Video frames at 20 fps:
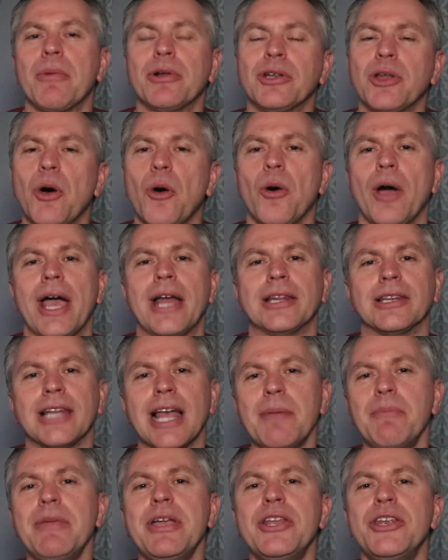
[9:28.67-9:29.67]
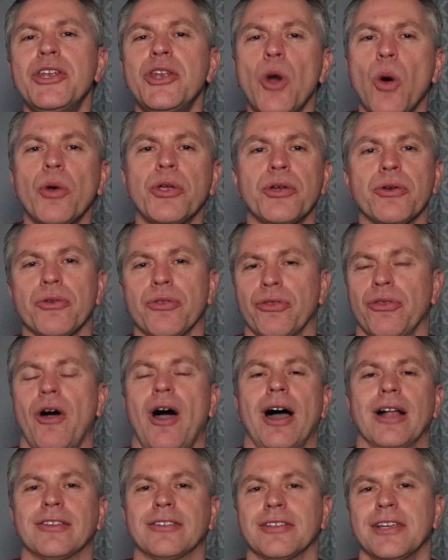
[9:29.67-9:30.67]
below and let me know your
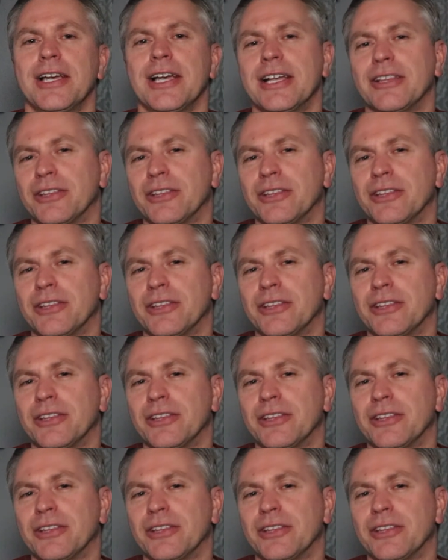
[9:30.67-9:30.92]
thoughts.